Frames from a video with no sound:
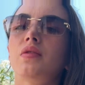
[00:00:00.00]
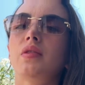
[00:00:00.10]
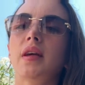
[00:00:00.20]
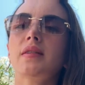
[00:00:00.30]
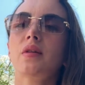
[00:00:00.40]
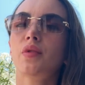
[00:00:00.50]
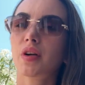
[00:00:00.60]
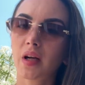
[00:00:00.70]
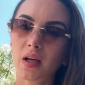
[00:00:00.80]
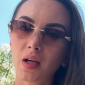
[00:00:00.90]
Today is
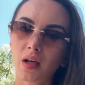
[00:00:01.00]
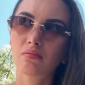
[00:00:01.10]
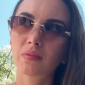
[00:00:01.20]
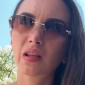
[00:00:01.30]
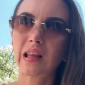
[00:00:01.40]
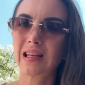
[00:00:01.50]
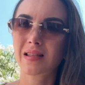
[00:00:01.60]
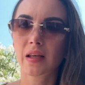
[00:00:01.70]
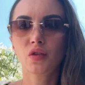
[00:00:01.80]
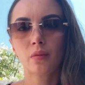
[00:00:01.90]
our, not last
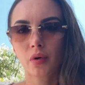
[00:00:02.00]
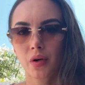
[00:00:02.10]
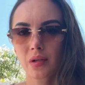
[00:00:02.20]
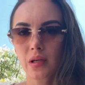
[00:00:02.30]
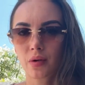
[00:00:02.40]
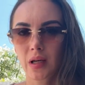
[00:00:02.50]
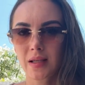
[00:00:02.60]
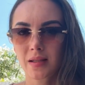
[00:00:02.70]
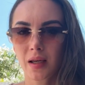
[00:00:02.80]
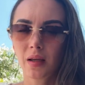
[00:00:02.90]
day, tomorrow is our
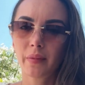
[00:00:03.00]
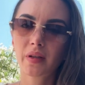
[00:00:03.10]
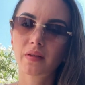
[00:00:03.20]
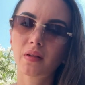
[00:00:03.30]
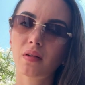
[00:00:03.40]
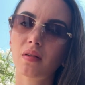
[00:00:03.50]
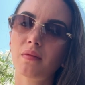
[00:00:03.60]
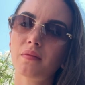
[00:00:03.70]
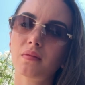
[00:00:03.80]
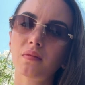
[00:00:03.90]
last day, but
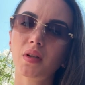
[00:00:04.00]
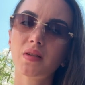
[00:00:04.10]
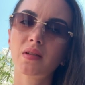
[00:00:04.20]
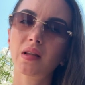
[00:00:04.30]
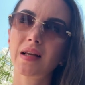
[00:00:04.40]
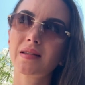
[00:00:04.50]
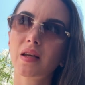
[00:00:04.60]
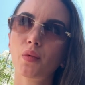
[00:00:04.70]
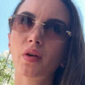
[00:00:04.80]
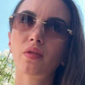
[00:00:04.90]
is the last day
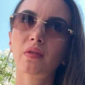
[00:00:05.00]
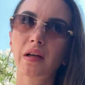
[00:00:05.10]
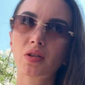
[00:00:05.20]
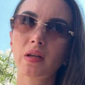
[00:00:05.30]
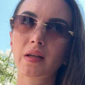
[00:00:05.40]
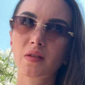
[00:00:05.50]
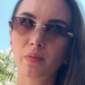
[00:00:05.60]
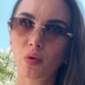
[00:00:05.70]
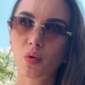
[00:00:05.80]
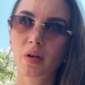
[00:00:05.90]
we could actually
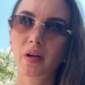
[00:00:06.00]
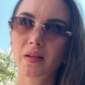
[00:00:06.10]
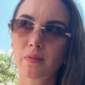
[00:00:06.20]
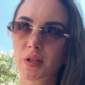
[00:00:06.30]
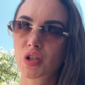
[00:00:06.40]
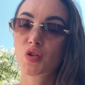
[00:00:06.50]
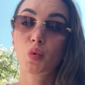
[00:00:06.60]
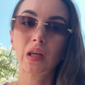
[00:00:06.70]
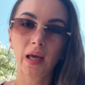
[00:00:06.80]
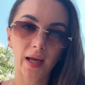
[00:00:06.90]
explore as much as we
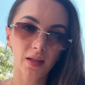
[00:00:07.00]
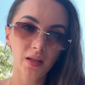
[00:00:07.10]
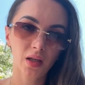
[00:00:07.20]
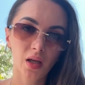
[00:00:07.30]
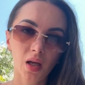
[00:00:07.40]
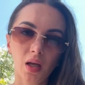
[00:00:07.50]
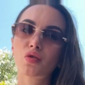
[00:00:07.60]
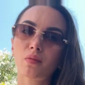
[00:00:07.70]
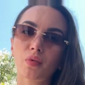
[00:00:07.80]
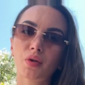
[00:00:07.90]
can. Because
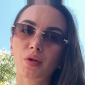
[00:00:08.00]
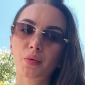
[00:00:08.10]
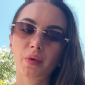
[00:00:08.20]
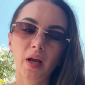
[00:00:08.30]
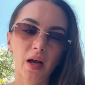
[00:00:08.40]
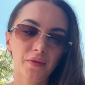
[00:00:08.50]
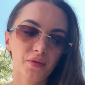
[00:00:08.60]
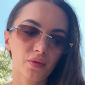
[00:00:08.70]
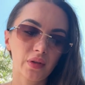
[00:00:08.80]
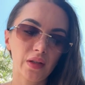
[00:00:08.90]
tomorrow we have
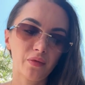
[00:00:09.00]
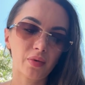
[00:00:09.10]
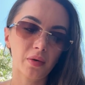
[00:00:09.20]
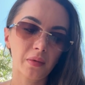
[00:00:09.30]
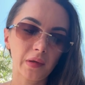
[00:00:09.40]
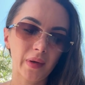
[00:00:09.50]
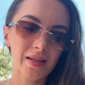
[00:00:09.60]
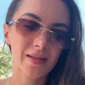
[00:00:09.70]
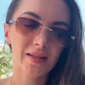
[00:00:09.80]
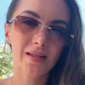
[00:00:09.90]
to leave probably by
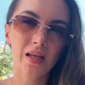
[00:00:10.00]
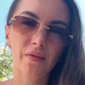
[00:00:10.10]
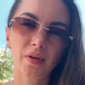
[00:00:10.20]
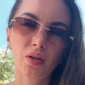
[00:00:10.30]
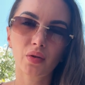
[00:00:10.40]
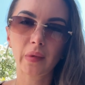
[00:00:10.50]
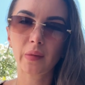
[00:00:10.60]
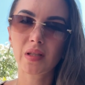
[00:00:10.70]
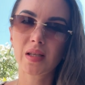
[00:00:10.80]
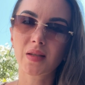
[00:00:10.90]
7 or
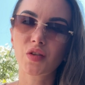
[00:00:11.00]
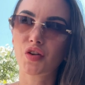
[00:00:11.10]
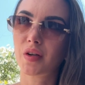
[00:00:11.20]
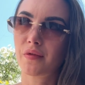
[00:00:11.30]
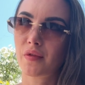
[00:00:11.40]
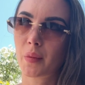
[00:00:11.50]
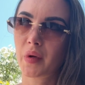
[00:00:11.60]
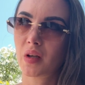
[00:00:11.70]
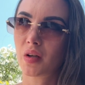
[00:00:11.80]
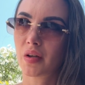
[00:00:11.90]
maybe 6:30 from
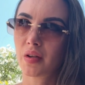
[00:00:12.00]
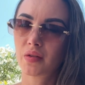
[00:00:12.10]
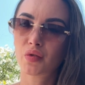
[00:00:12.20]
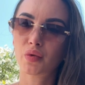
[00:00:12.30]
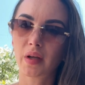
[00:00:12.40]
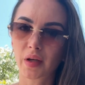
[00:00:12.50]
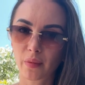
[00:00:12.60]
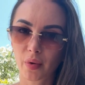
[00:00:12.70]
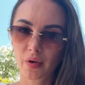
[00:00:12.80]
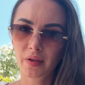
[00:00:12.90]
here to the
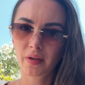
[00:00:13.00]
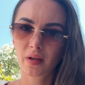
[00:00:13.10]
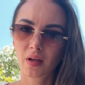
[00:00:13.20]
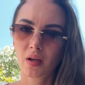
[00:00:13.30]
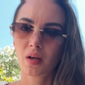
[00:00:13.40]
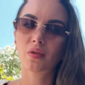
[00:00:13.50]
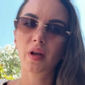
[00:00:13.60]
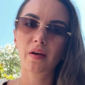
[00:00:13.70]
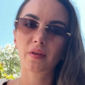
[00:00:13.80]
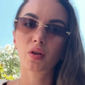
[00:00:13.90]
airport. We don't
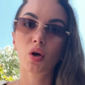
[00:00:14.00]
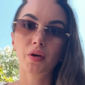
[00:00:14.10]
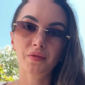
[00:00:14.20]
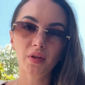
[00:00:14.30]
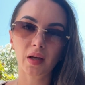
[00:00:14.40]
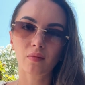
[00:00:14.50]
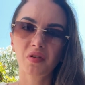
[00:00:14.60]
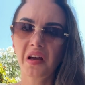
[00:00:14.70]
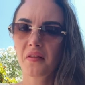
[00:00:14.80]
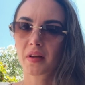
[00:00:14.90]
have a lot of time. We
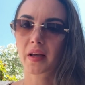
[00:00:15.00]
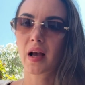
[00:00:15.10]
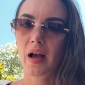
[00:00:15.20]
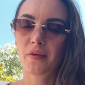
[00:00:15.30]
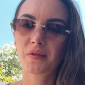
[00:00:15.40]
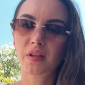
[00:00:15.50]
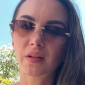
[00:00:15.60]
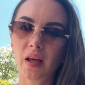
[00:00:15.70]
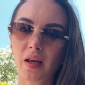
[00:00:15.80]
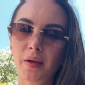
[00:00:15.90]
have like half of the
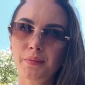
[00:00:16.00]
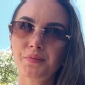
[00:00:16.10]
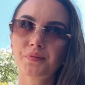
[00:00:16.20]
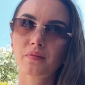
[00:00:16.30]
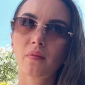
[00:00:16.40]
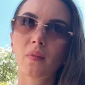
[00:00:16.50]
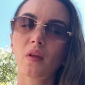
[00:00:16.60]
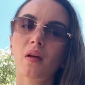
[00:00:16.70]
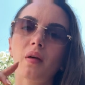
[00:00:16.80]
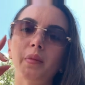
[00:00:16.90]
day.
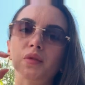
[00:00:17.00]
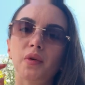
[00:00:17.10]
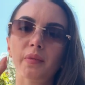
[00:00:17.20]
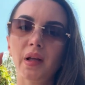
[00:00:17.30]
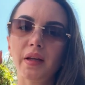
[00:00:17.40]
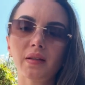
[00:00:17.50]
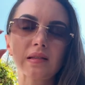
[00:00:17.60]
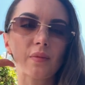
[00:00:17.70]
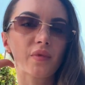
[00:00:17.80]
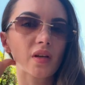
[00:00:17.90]
But we're planning
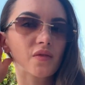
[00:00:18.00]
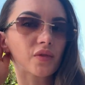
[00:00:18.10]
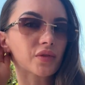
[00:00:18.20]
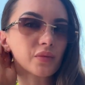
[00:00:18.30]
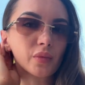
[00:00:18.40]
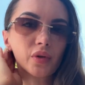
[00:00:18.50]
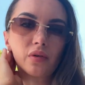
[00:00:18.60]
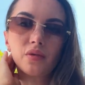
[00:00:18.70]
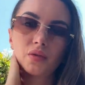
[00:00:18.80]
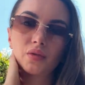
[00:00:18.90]
some things for
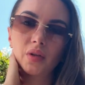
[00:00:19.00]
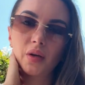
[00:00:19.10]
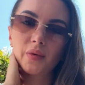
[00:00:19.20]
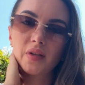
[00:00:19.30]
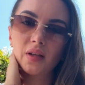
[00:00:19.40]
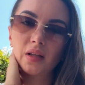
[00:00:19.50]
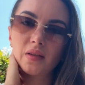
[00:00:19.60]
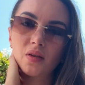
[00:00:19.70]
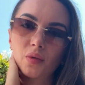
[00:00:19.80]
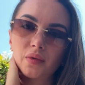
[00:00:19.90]
tomorrow. Today we said let's
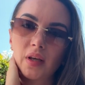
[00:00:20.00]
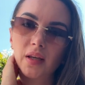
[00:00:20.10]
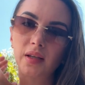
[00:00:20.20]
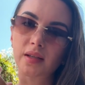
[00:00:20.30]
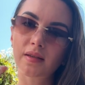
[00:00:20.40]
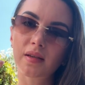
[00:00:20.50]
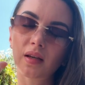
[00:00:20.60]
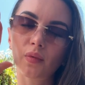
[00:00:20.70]
go take it easy.